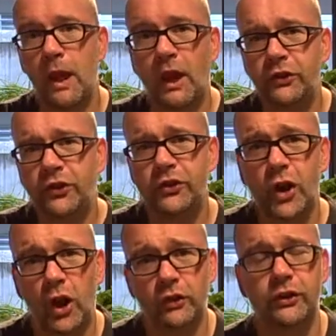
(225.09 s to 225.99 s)
and
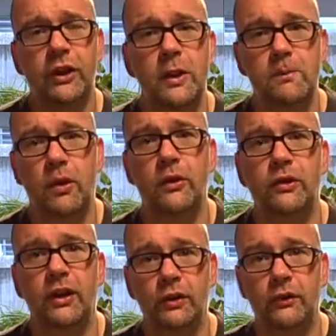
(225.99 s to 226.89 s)
starting the
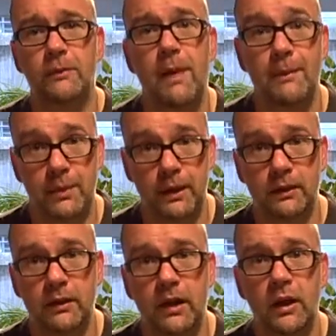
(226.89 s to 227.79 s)
process of
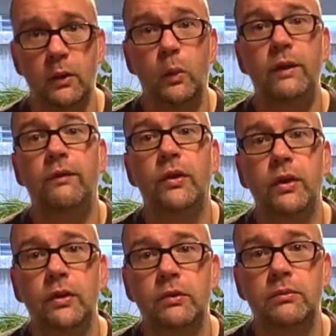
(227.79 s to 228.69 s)
mapping with
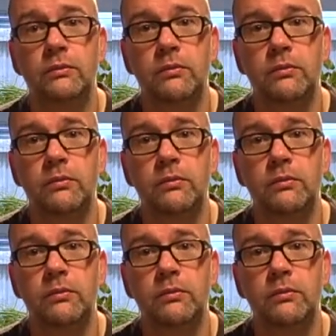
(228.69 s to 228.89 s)
you